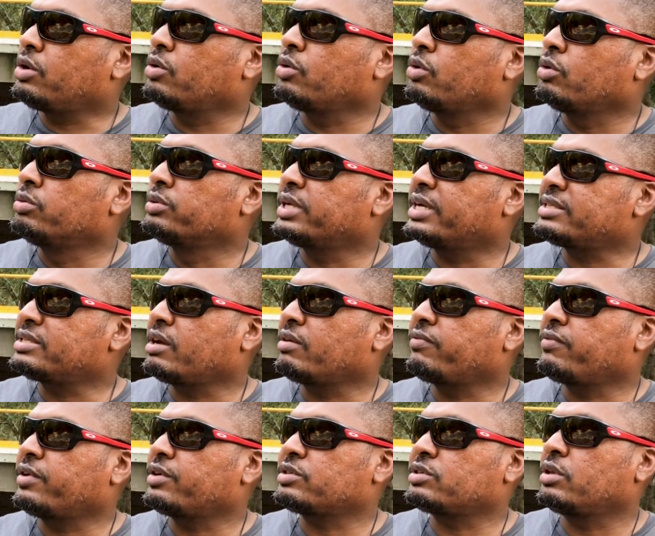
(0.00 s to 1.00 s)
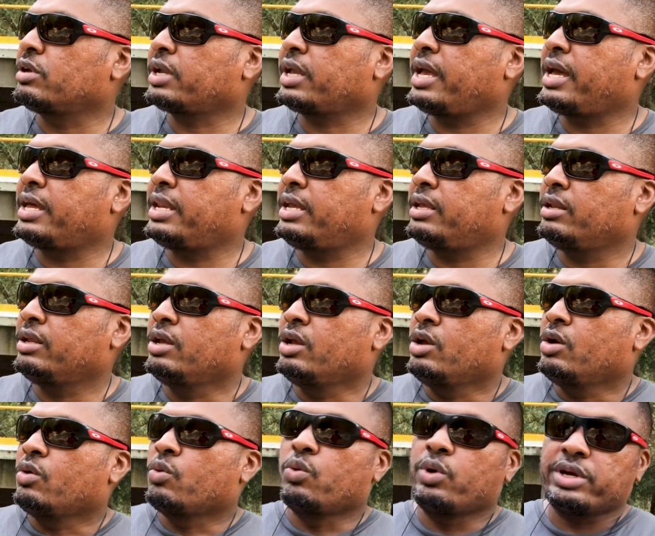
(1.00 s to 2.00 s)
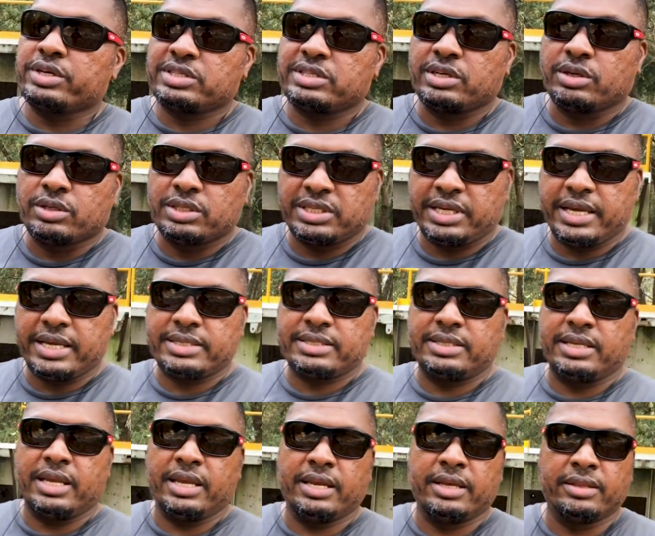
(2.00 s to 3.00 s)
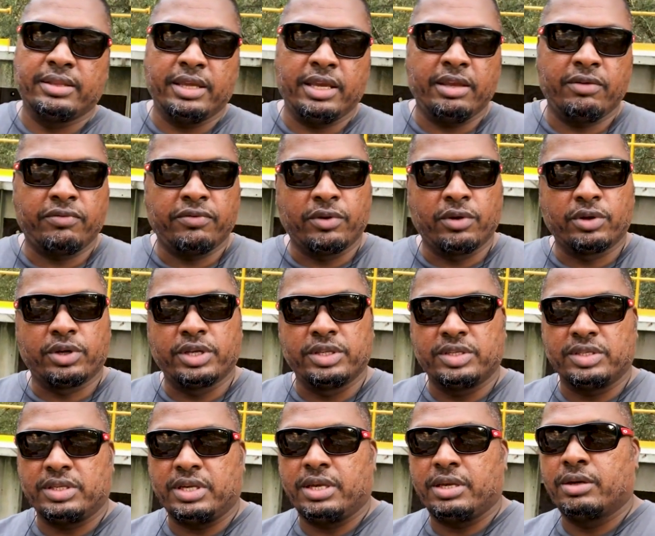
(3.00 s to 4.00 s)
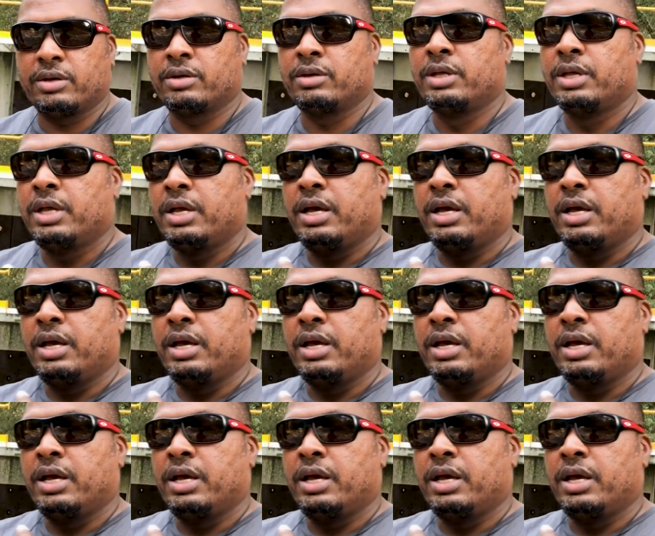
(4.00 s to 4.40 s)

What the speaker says: cool. That's our first look at it. We're still testing the Full Conceal